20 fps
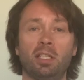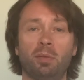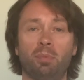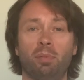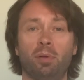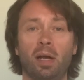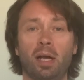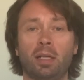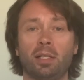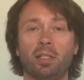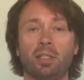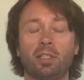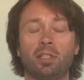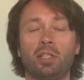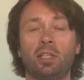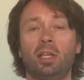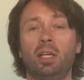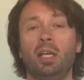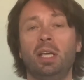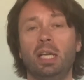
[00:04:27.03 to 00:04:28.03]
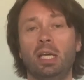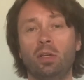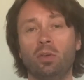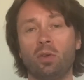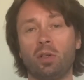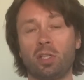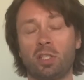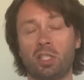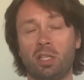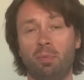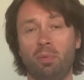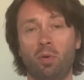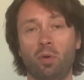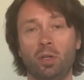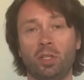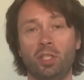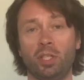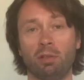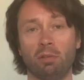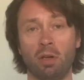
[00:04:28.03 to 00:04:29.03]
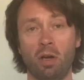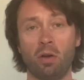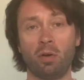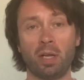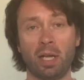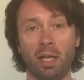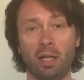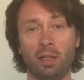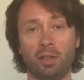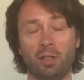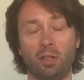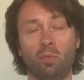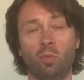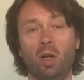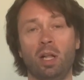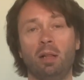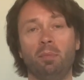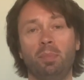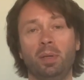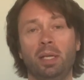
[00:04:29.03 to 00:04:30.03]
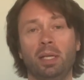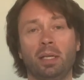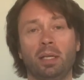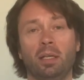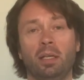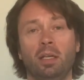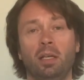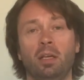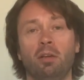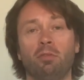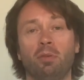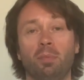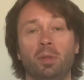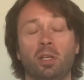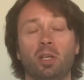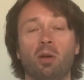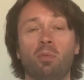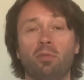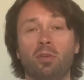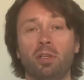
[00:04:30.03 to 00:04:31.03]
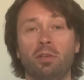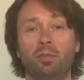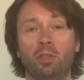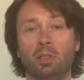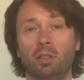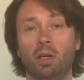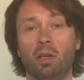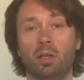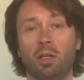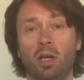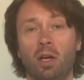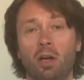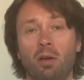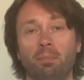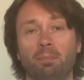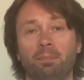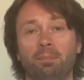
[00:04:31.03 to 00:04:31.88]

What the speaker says: practice in order to support your own health and well-being from the comfort of your own home.